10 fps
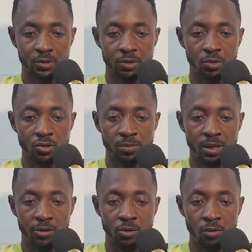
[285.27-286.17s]
goes
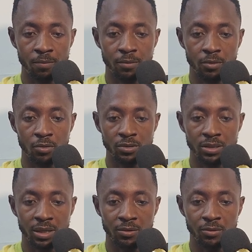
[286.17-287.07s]
back up, goes
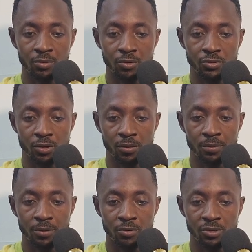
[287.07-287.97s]
down, goes up,
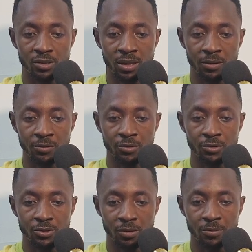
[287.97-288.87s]
goes down, goes
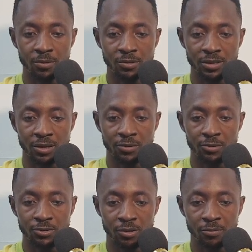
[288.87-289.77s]
up, goes down,
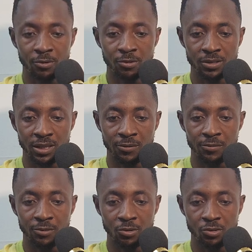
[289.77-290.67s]
goes up, goes down,
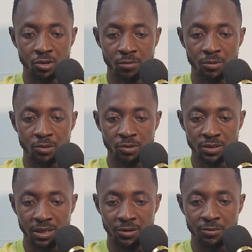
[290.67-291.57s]
goes up, goes
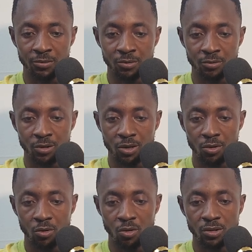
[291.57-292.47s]
down,
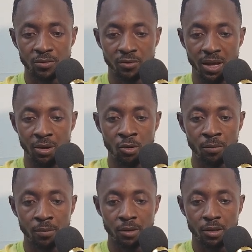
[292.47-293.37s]
goes far up,
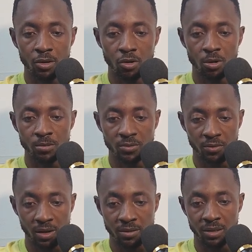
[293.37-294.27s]
comes
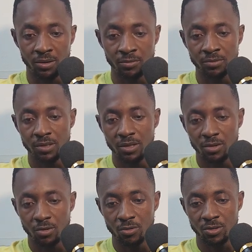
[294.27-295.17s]
far down,
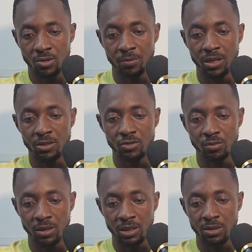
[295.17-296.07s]
goes up a little
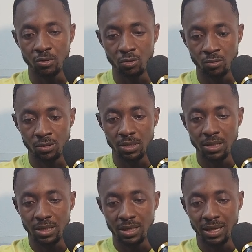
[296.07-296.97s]
bit,
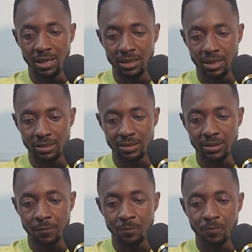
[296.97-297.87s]
like that.
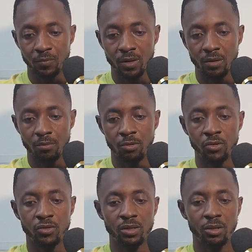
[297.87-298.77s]

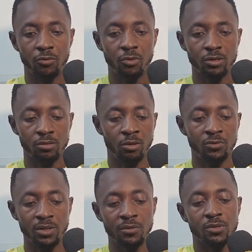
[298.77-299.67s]
But if you
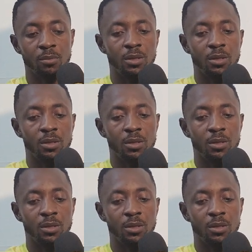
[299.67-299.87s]
observe something